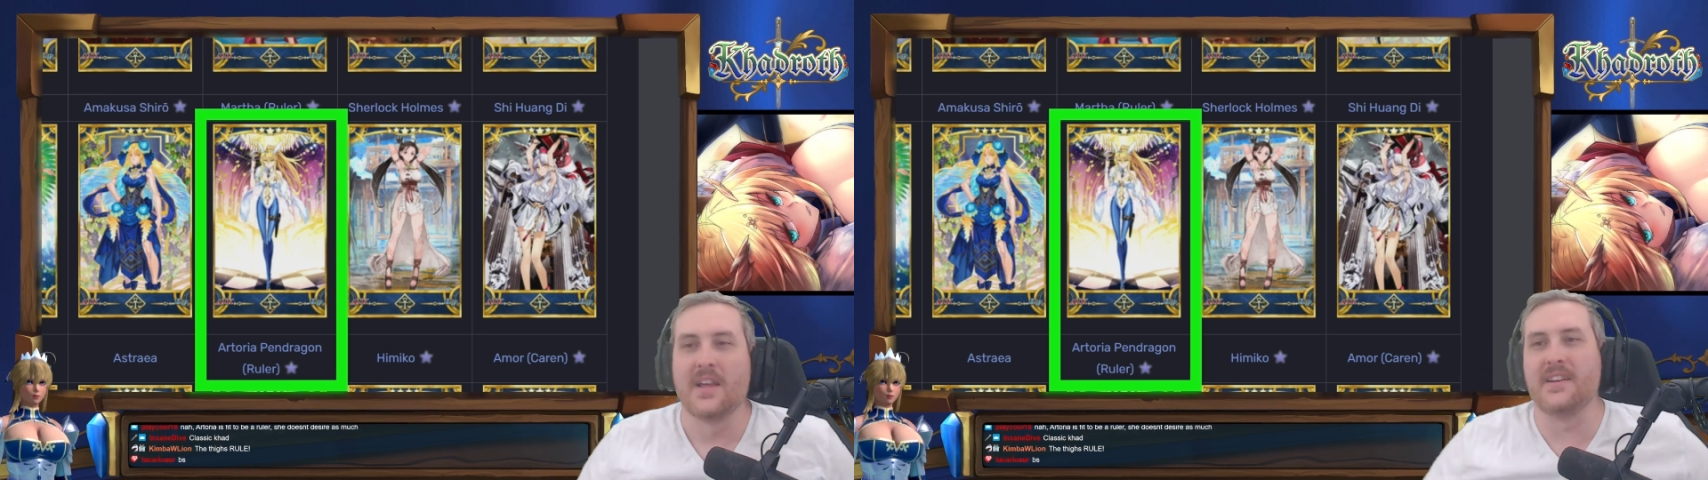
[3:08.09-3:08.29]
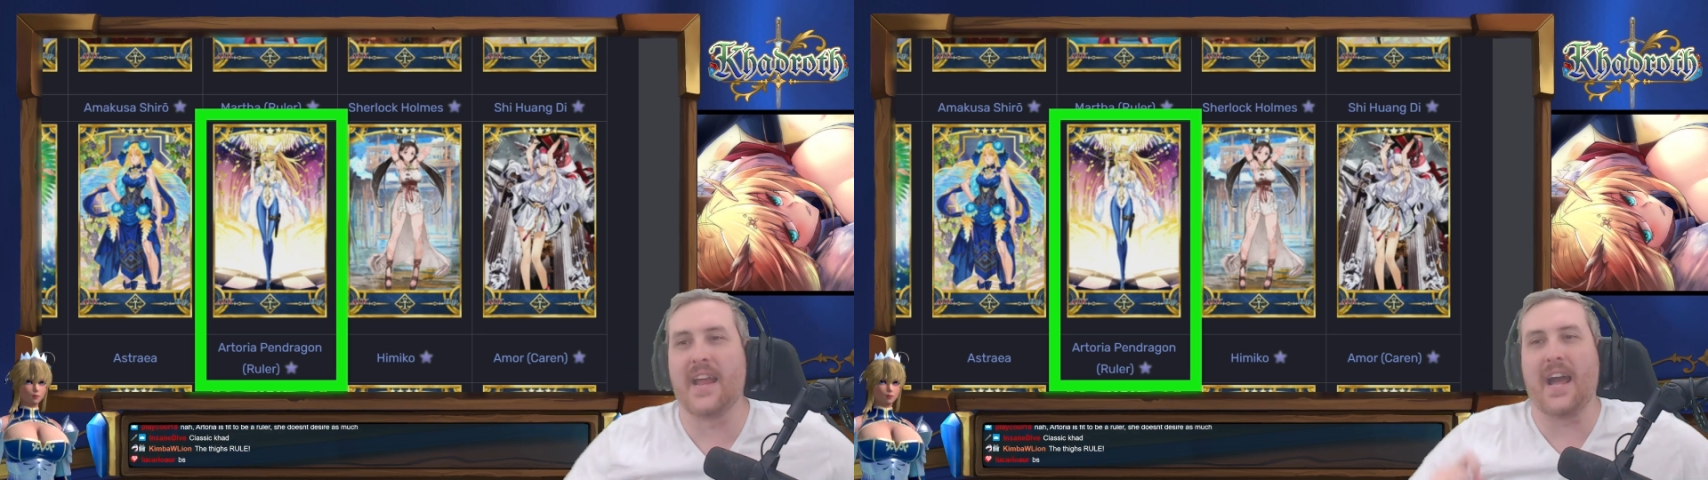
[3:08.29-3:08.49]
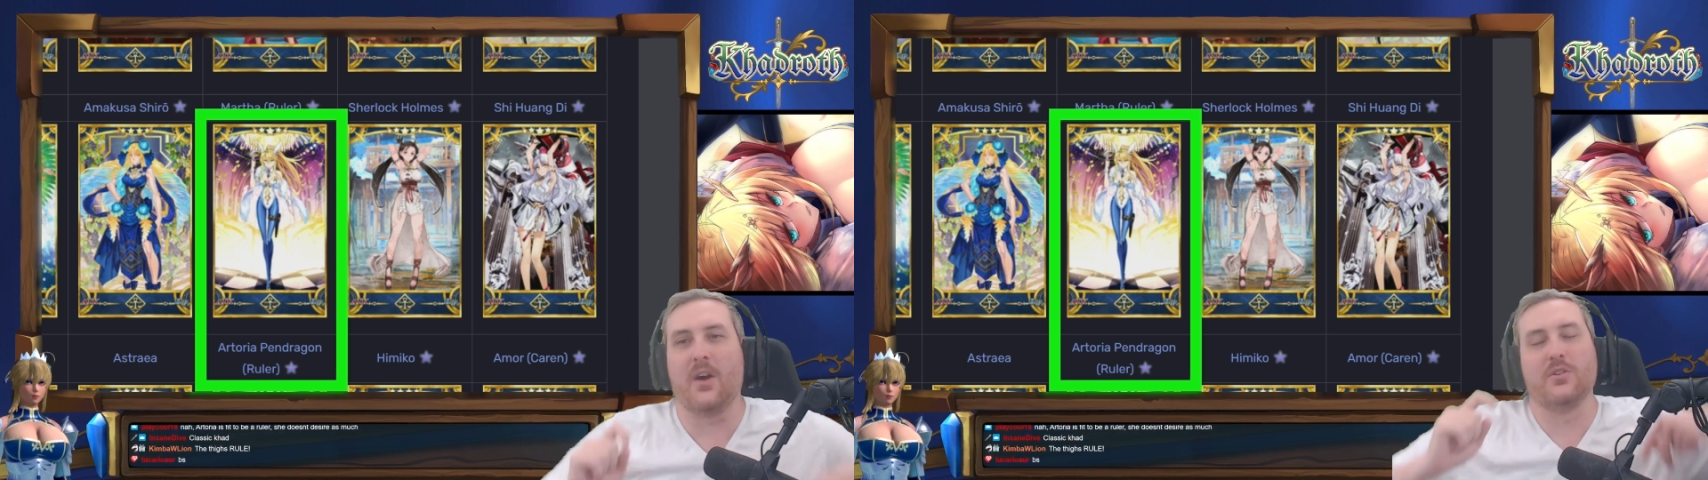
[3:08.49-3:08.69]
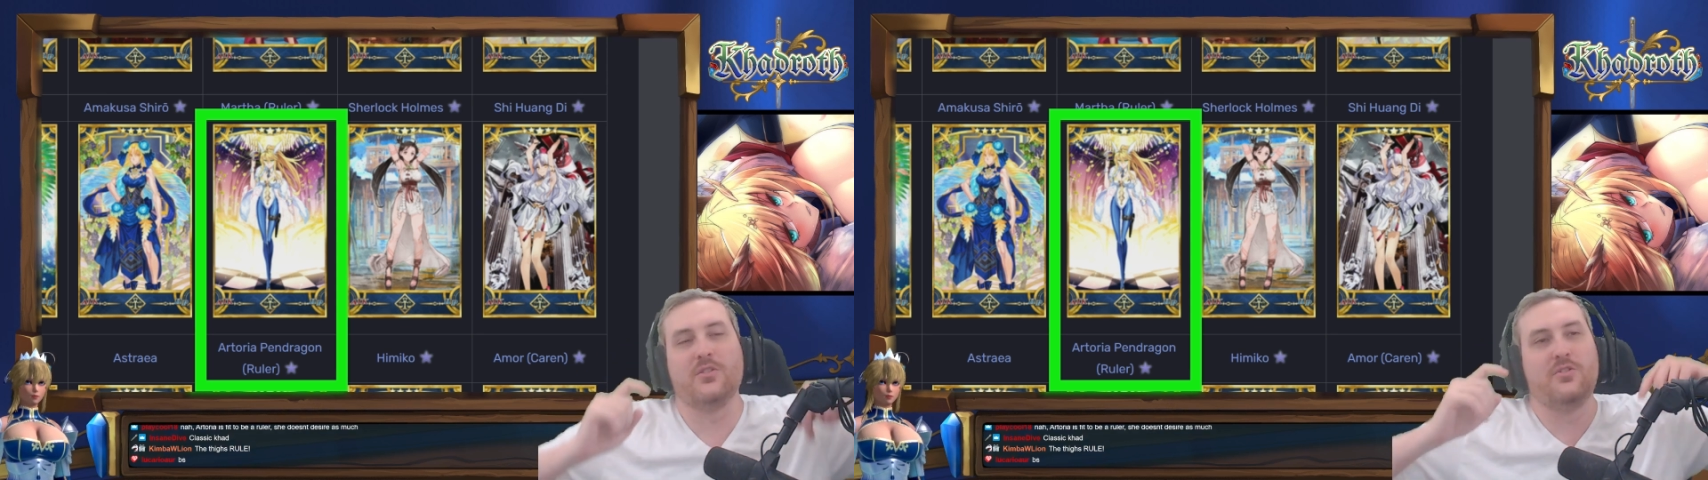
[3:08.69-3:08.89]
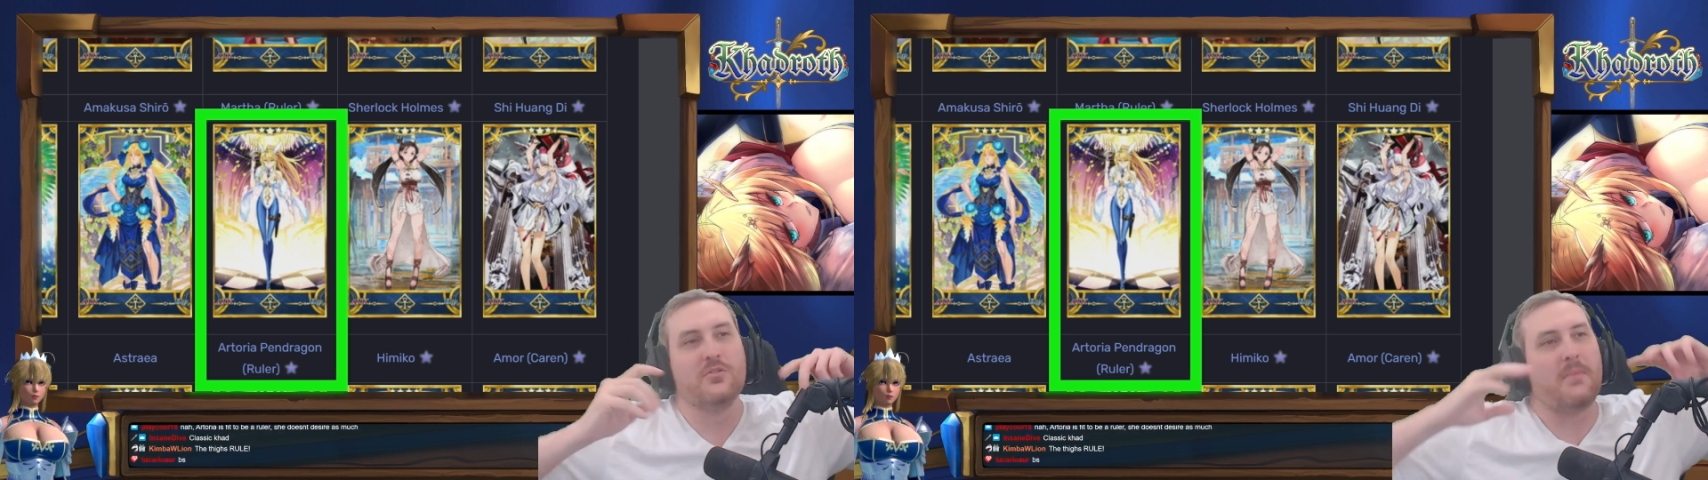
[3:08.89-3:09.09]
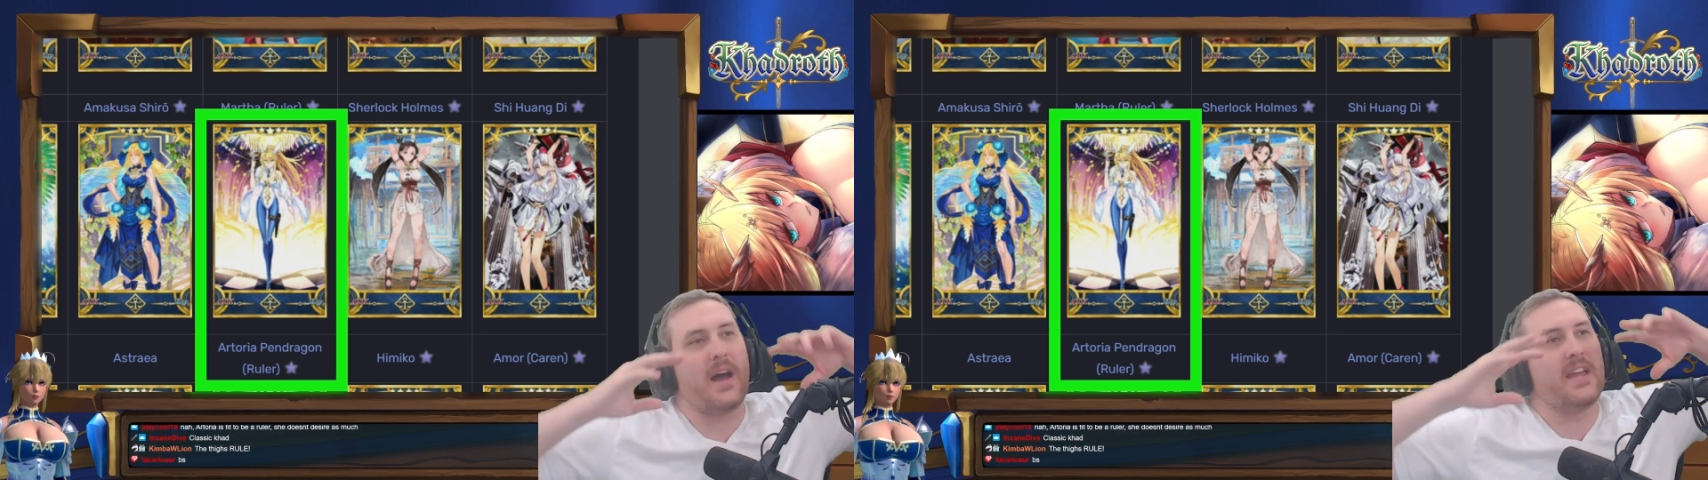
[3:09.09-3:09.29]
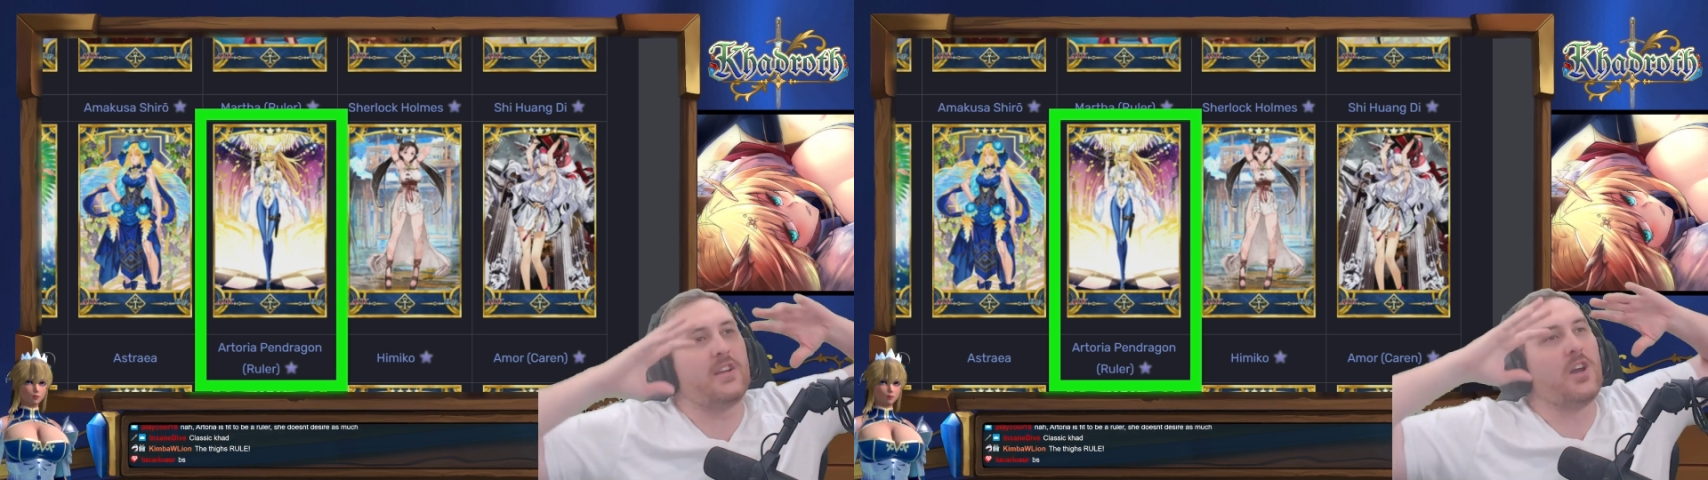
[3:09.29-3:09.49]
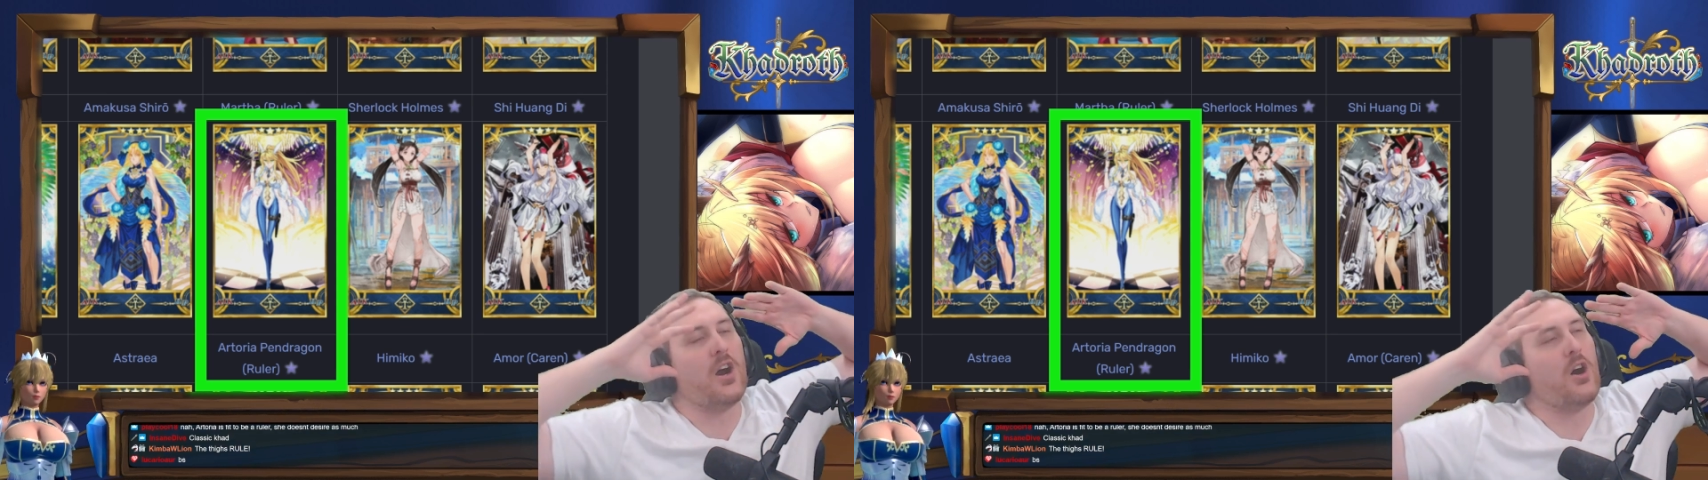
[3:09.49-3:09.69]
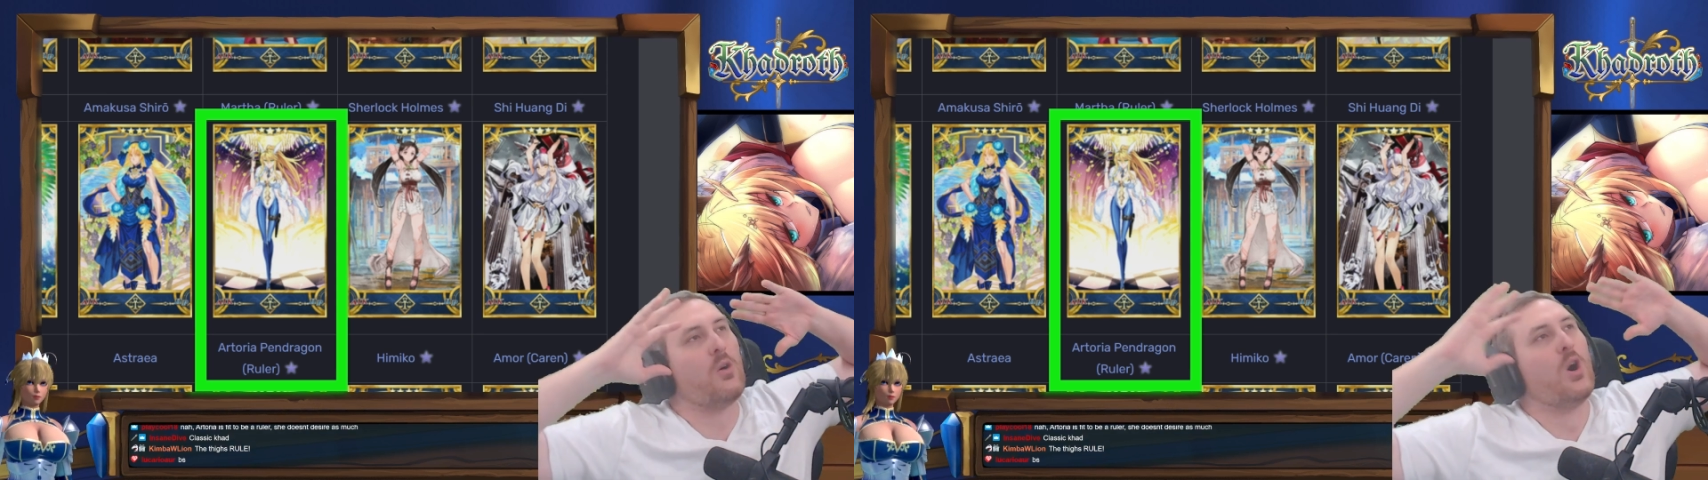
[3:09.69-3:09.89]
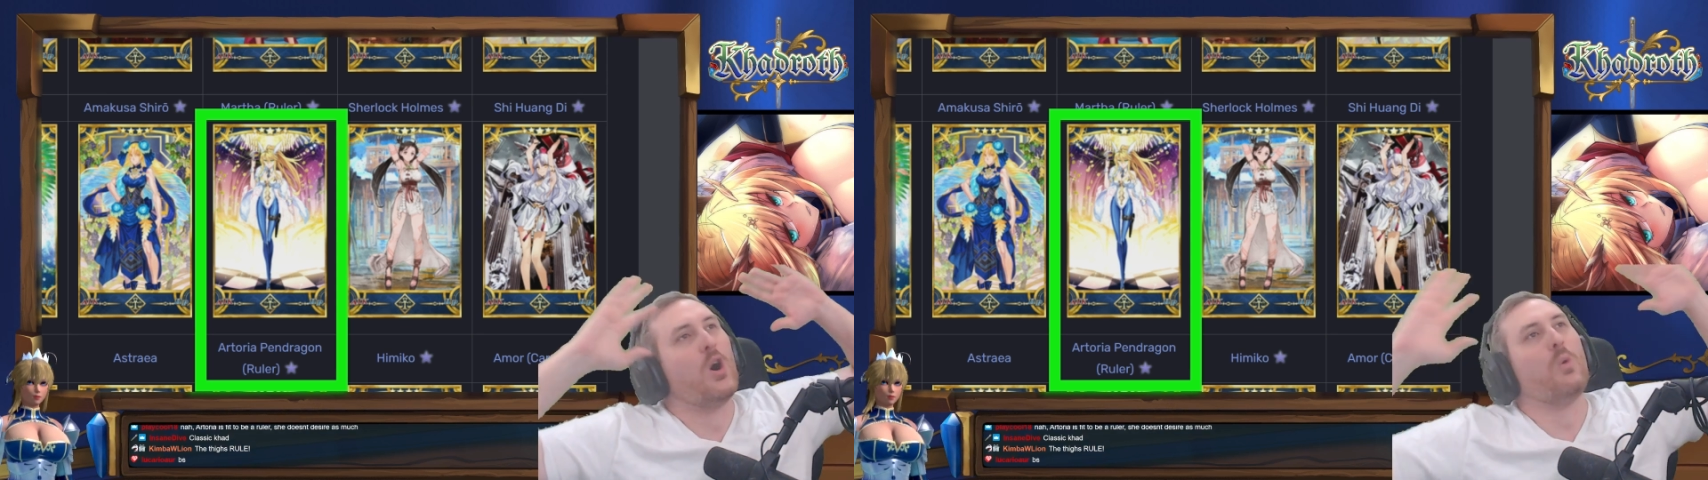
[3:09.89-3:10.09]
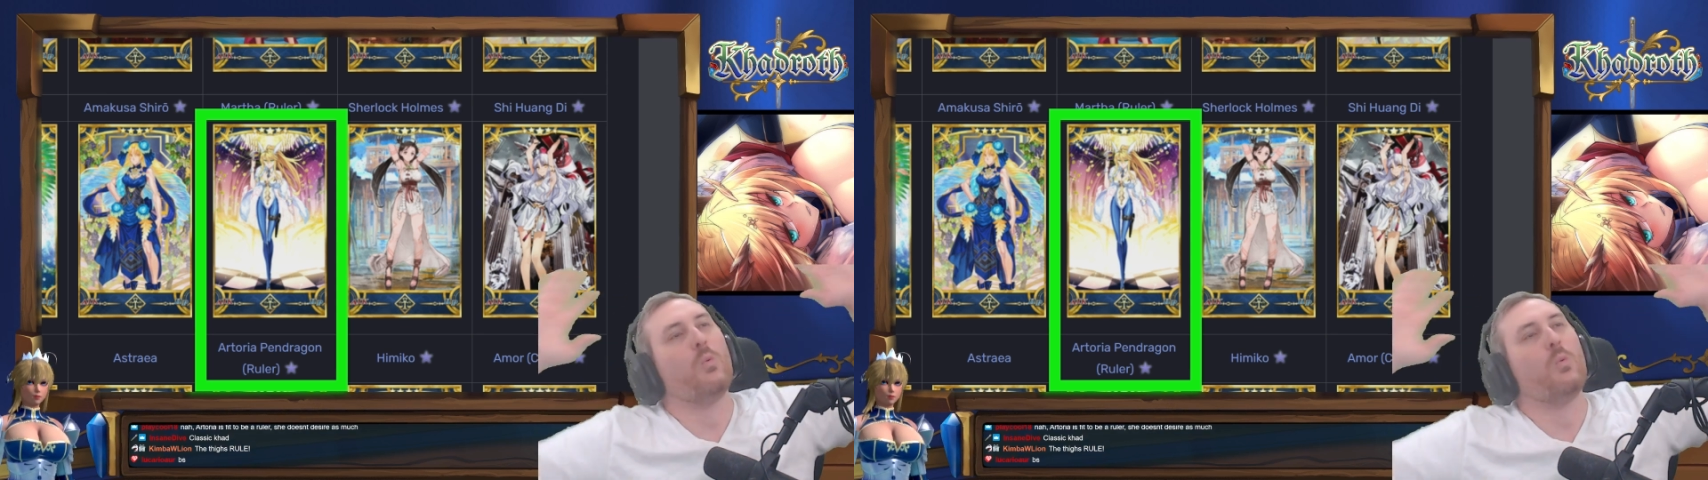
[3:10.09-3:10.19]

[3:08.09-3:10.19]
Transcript: Now, you might go,